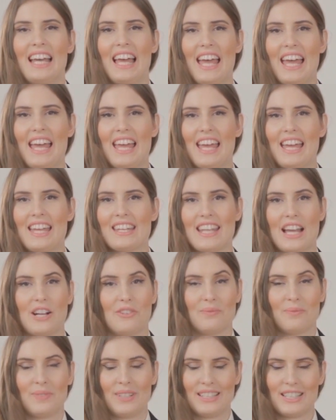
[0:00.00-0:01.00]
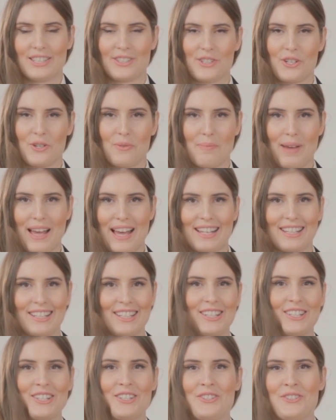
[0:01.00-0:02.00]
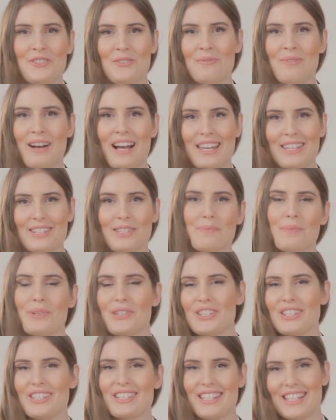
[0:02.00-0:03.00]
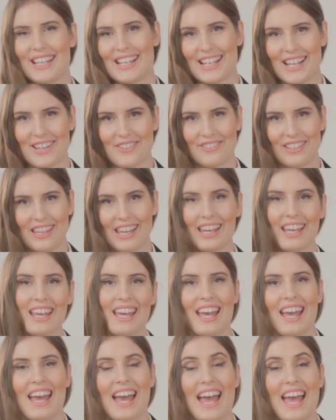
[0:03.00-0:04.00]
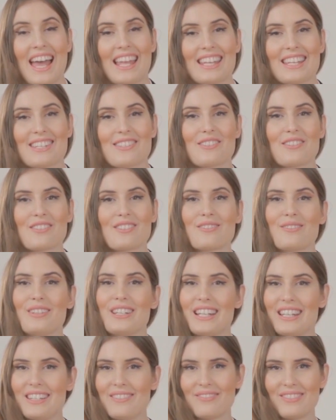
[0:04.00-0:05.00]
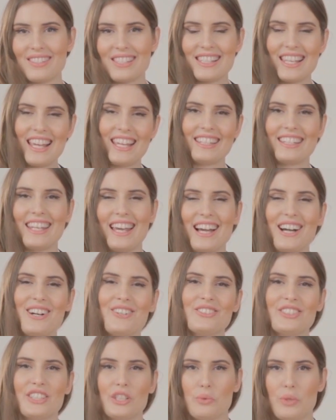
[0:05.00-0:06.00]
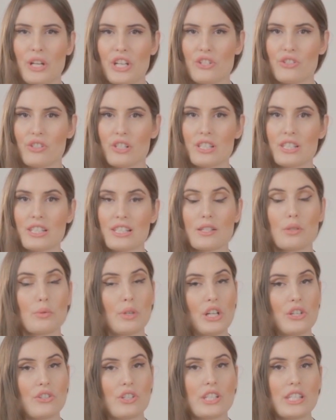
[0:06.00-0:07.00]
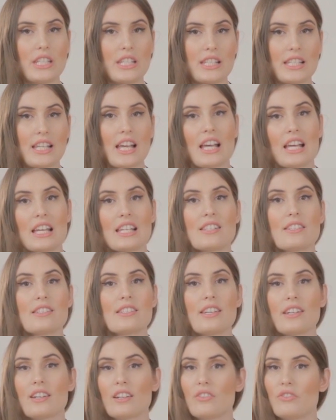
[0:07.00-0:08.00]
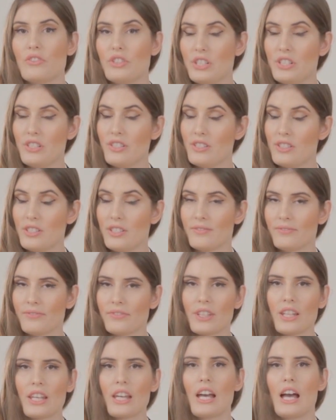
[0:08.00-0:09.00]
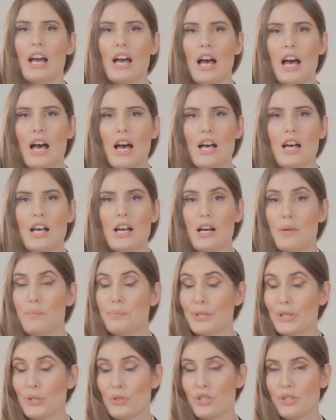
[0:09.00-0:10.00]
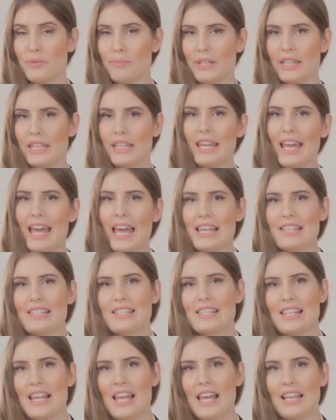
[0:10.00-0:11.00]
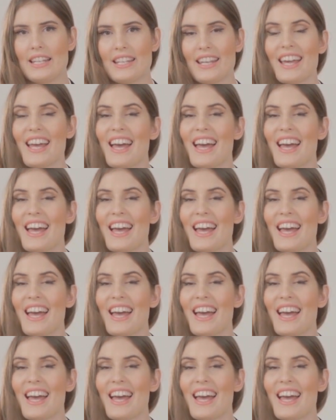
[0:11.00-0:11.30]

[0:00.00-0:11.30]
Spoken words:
And now, let's go back to my experience in a cafe. And that's when I sat down, the waitress is serveuse, approached me and said,